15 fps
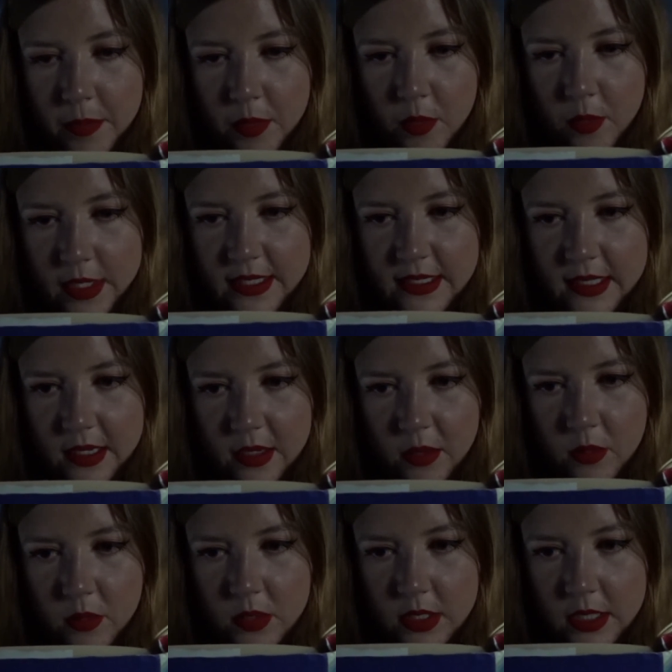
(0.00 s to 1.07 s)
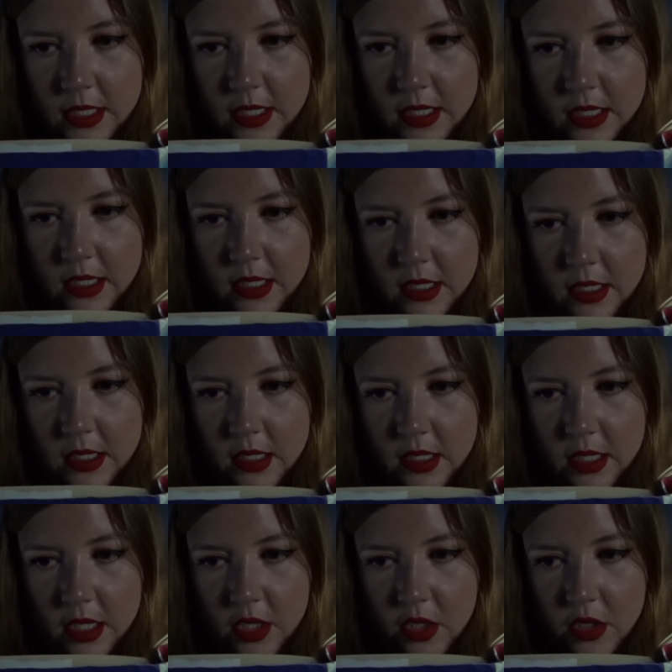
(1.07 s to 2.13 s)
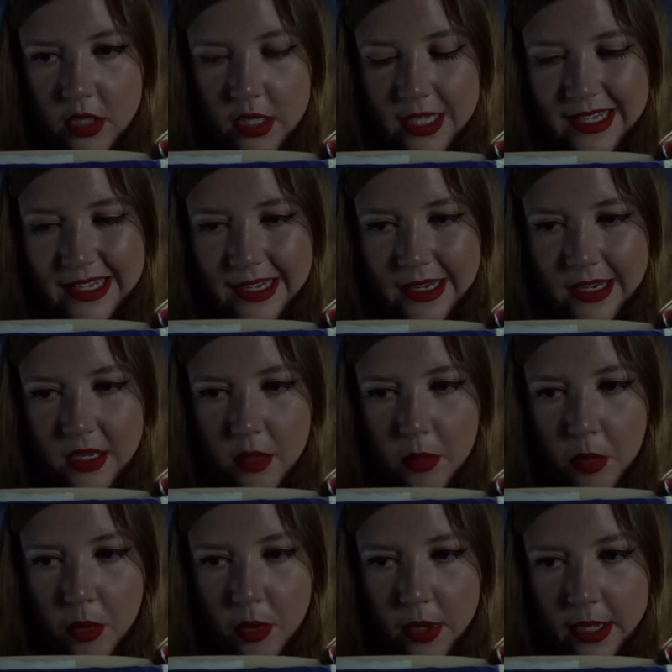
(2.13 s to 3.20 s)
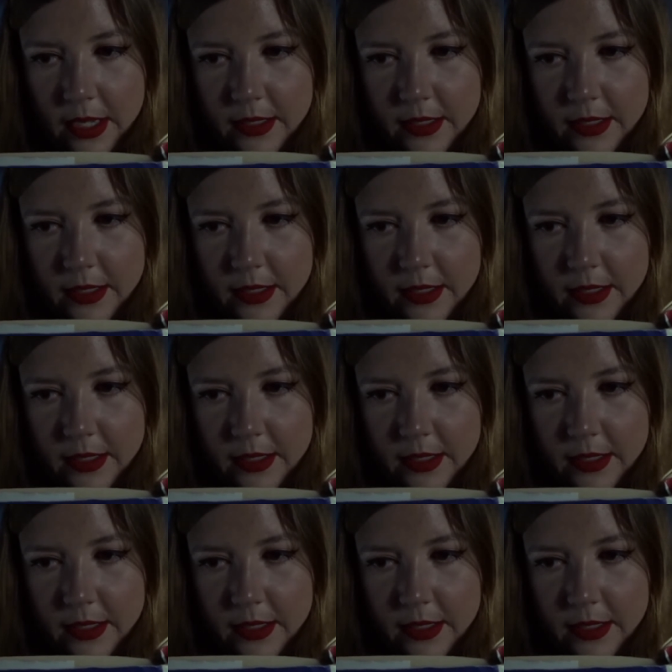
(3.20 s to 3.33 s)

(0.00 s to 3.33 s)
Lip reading: he's killed, he couldn't kill a little boy.